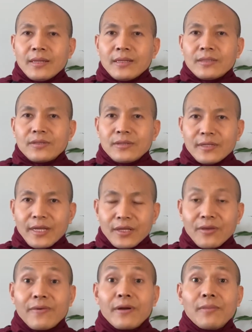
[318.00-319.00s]
So thank you
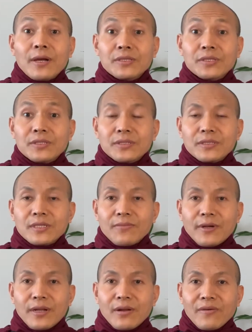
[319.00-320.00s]
very much, the
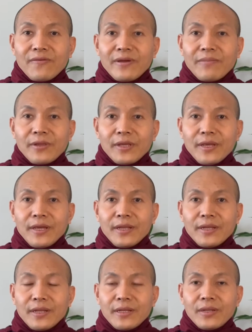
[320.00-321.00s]
Madonlaw family and
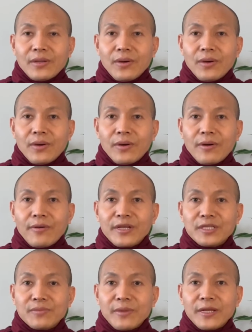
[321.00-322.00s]
our
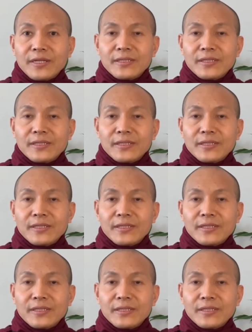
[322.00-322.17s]
arrangement.